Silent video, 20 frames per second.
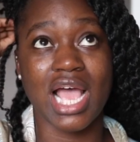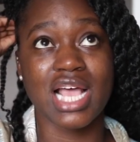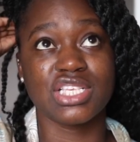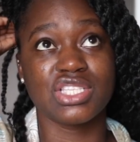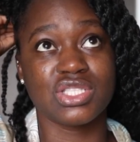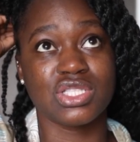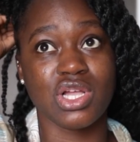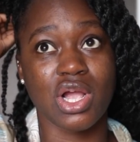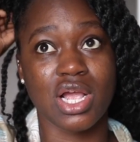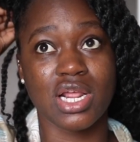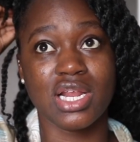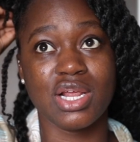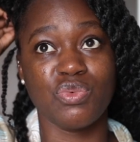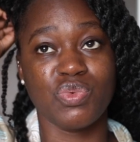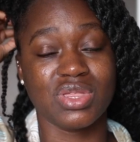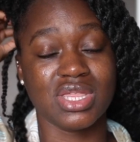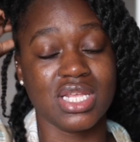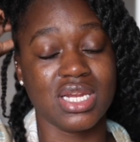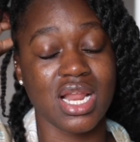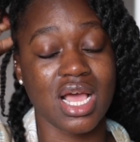I
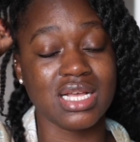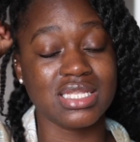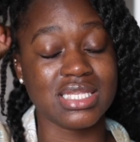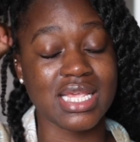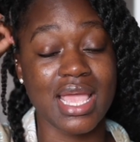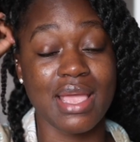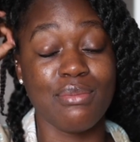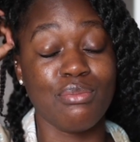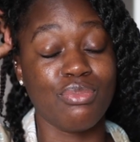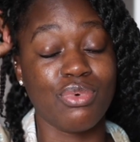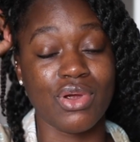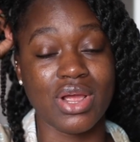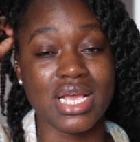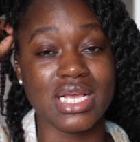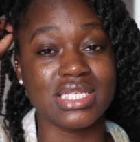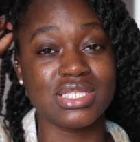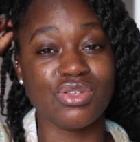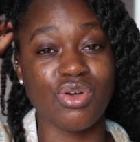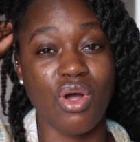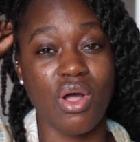started with the knots and
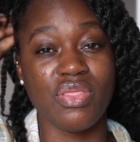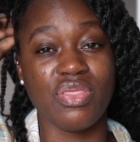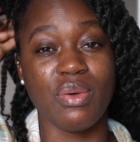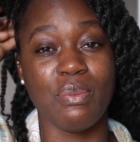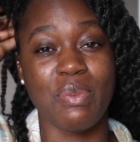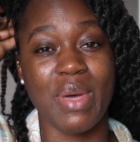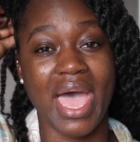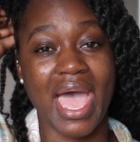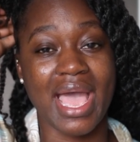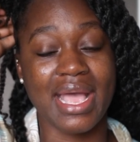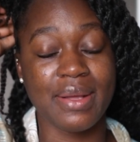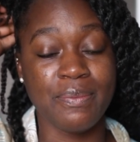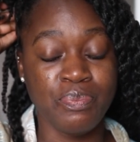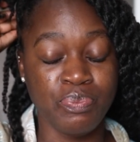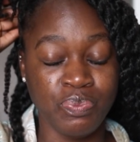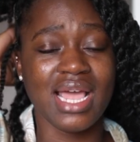braids on the back.